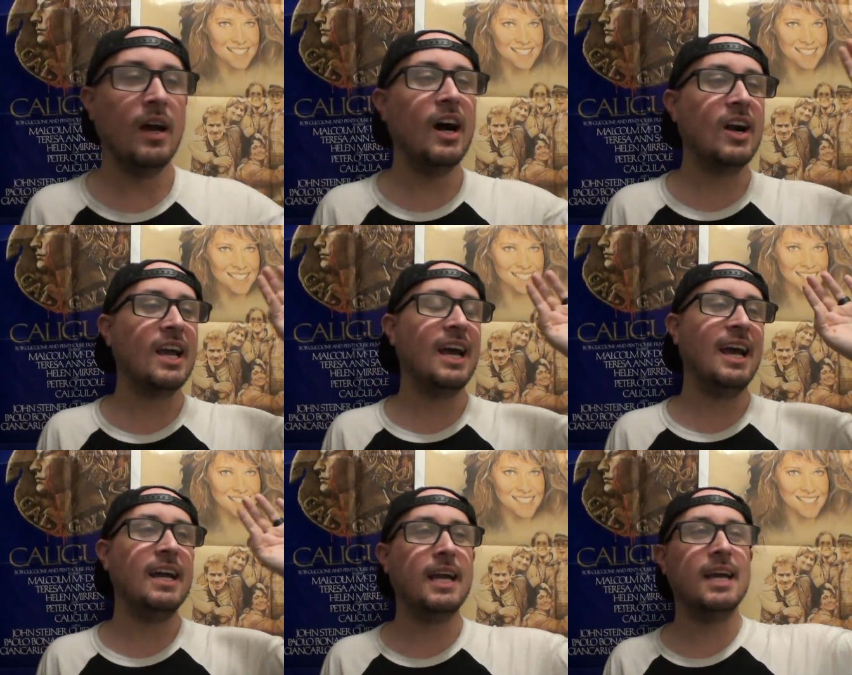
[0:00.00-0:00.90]

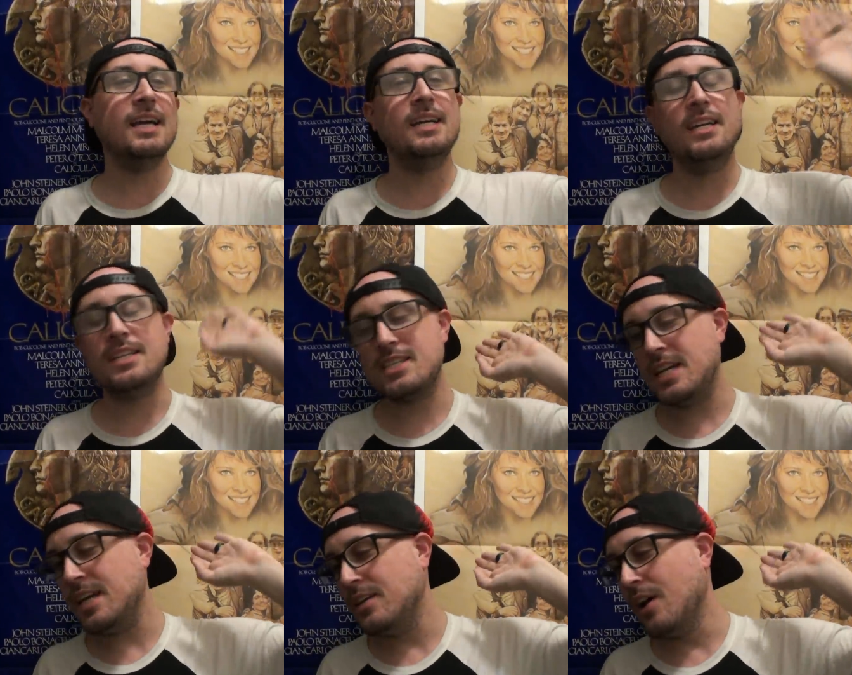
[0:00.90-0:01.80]
Speaker 1: Okay, again, you
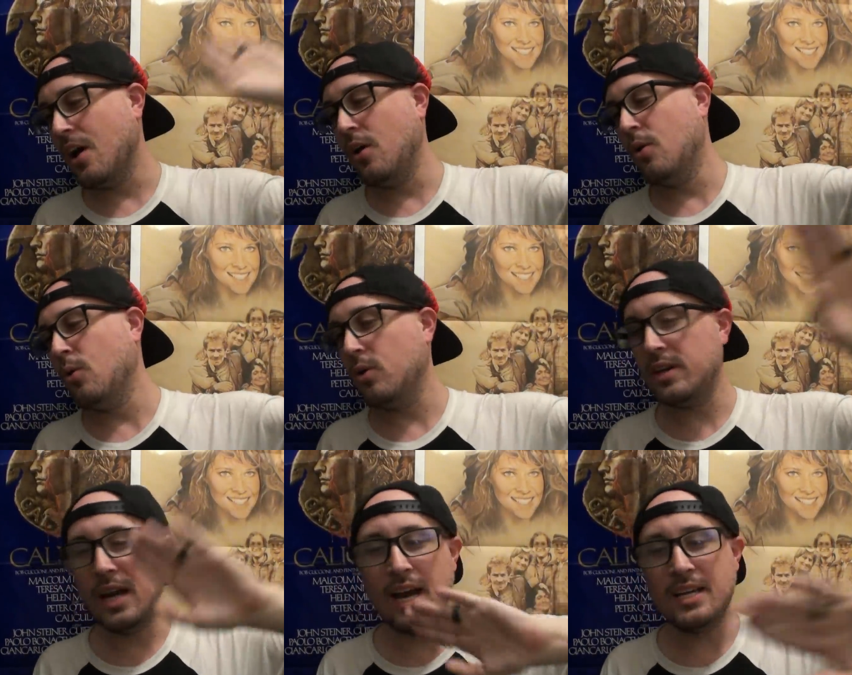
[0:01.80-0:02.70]
see no
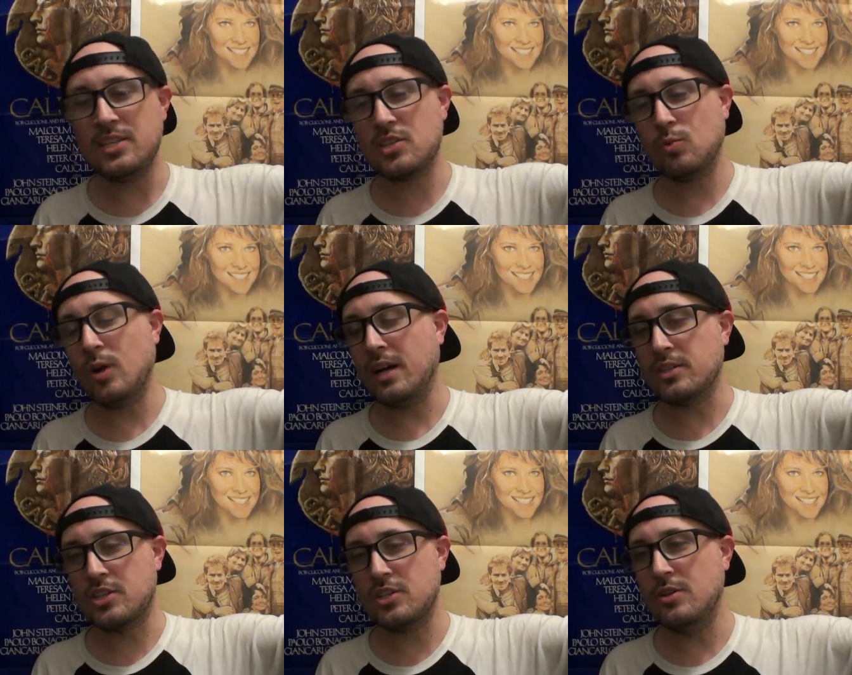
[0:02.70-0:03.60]
nice,
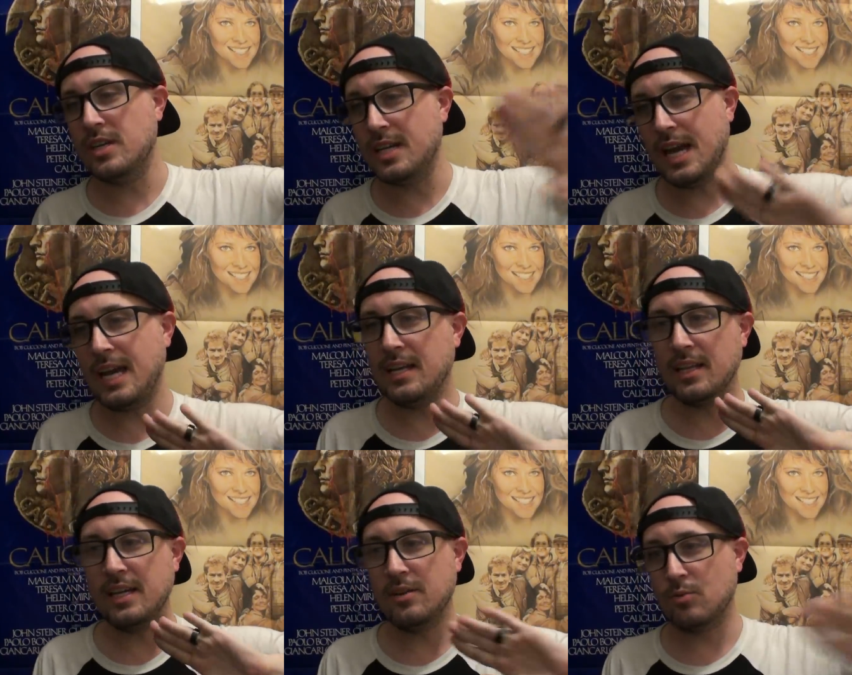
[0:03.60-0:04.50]
well-suited
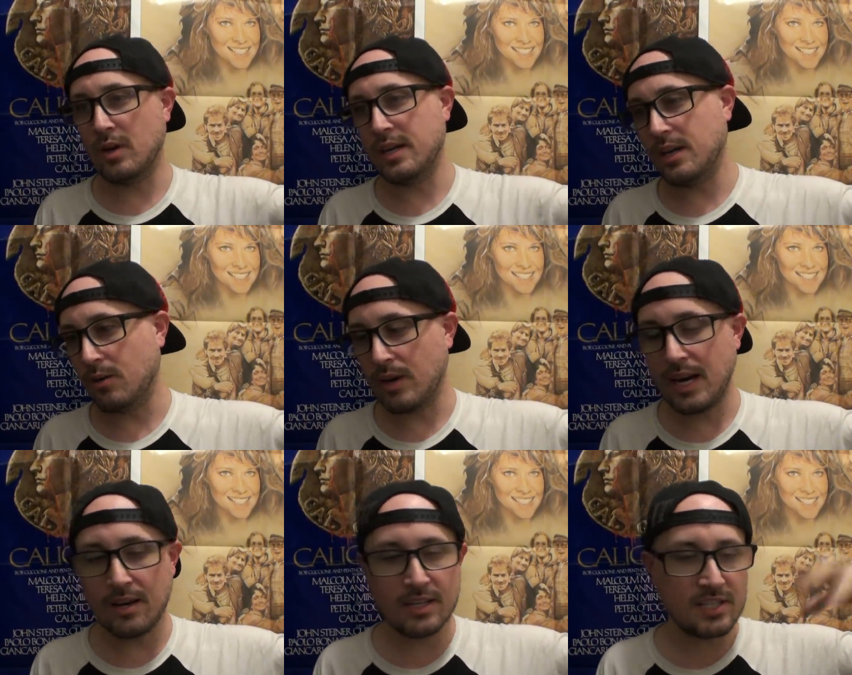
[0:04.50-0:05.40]
alien running
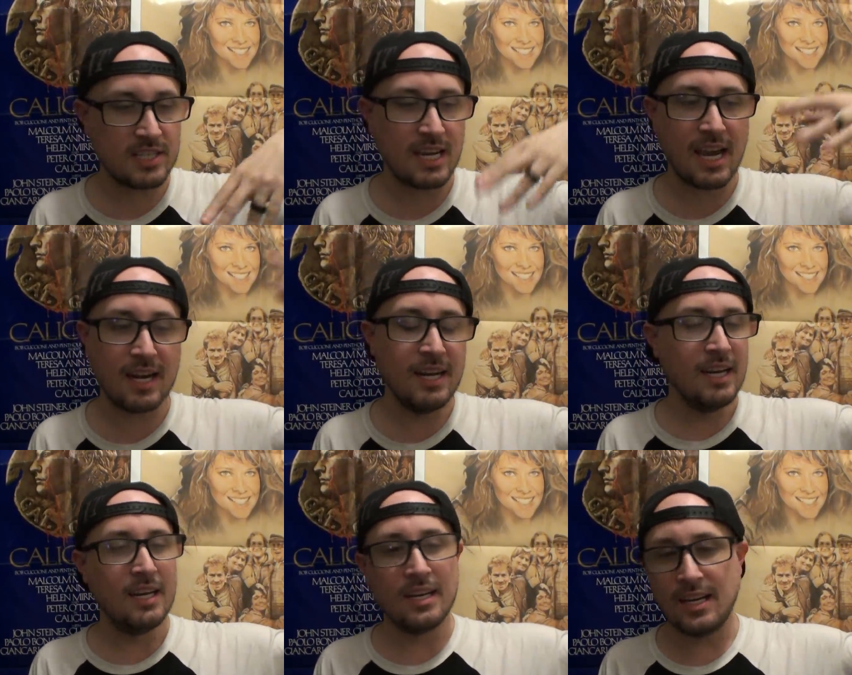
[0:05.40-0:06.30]
around. Instead, uh,
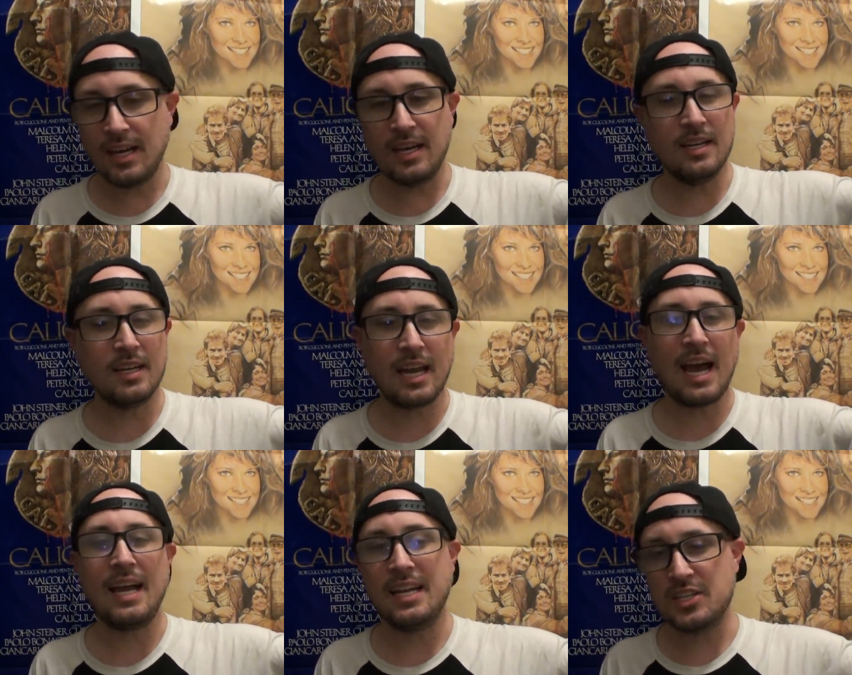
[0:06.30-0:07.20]
the
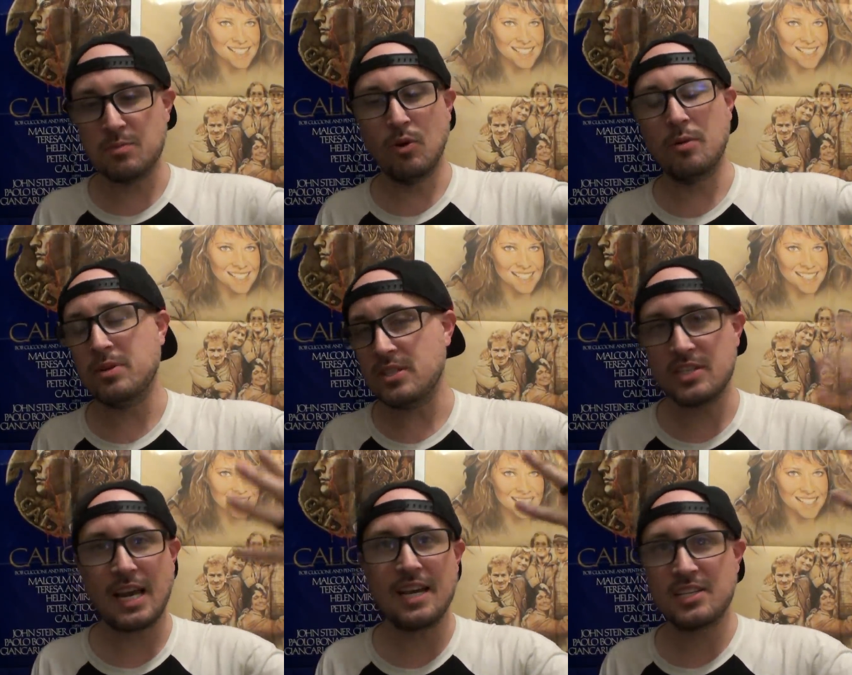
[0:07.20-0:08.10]
guy gets more
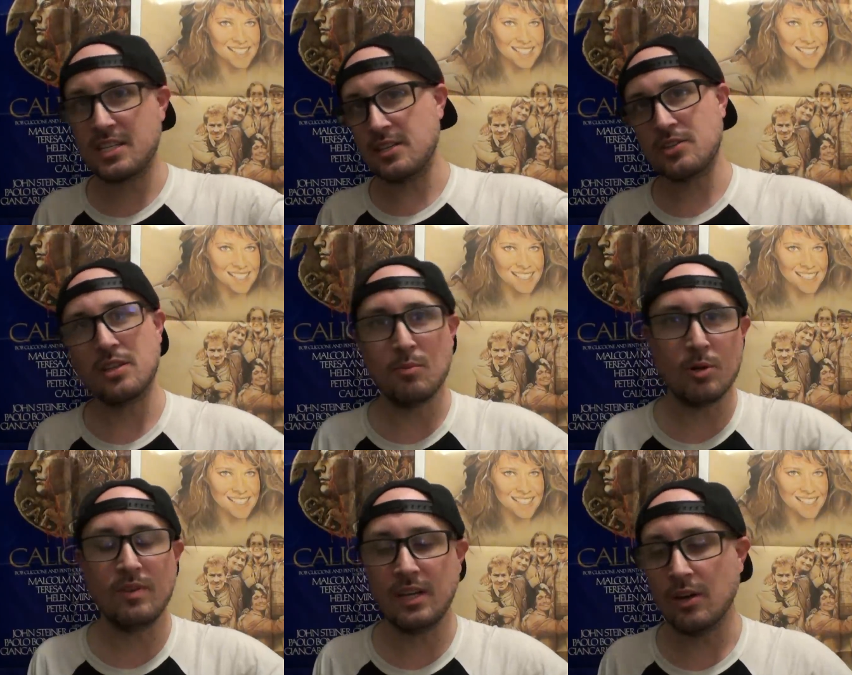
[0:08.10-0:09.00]
possessed as the
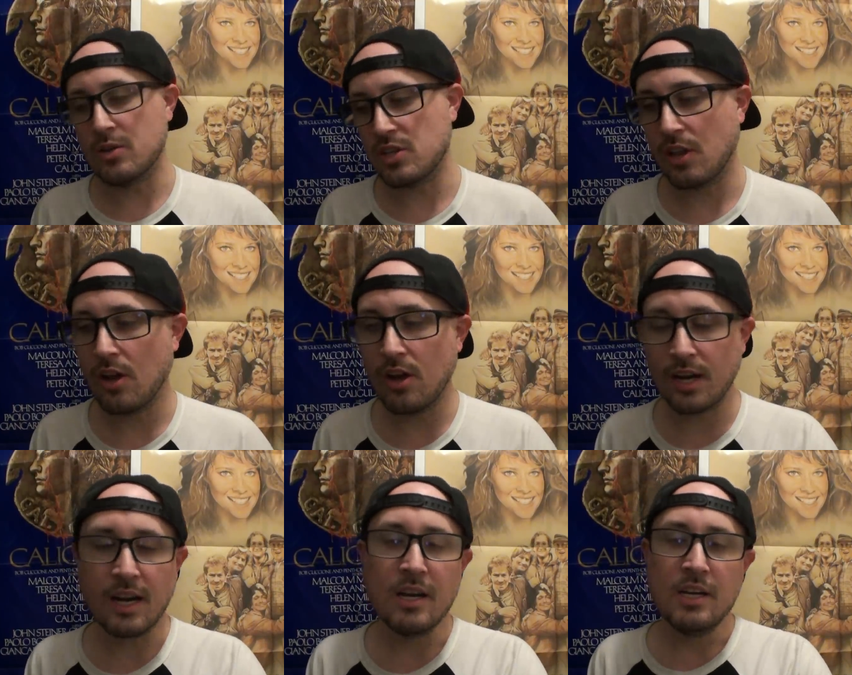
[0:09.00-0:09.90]
movie goes along,